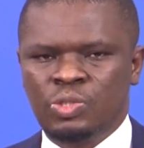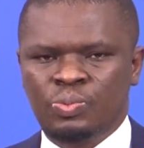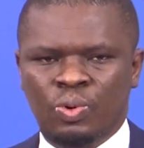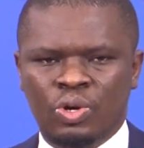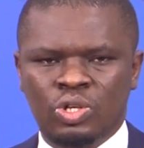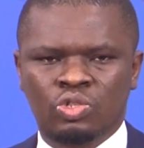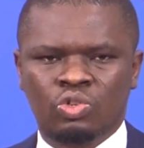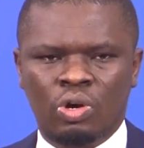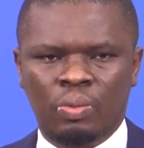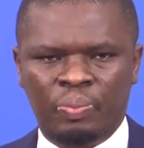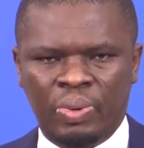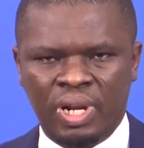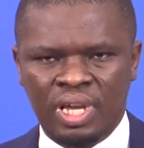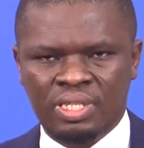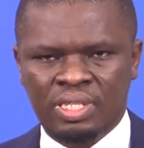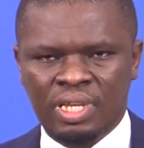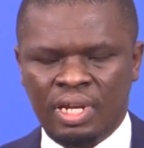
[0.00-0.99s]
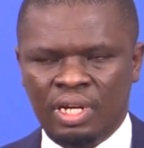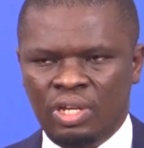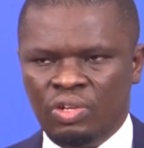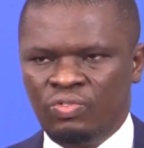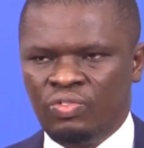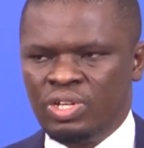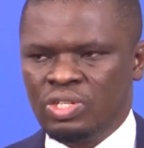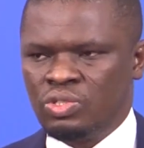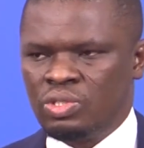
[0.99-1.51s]
sports complex at the
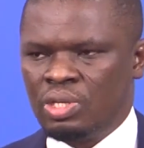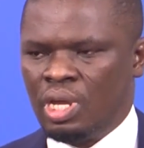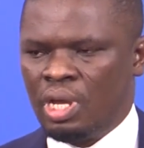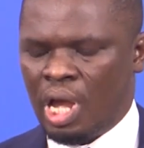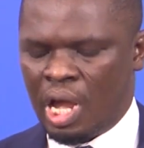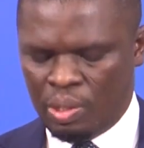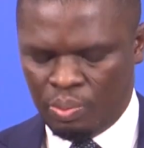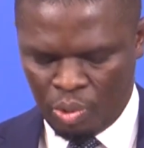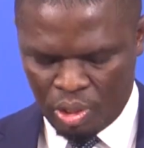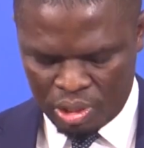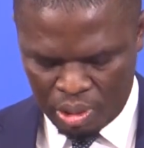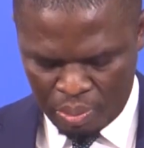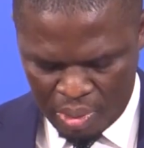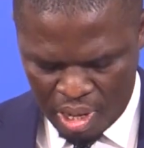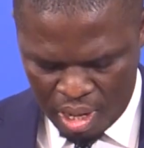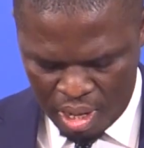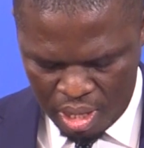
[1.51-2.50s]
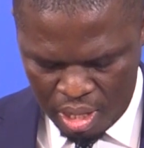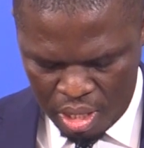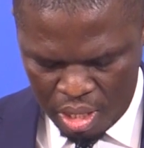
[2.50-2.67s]
university uh, at Borteyman,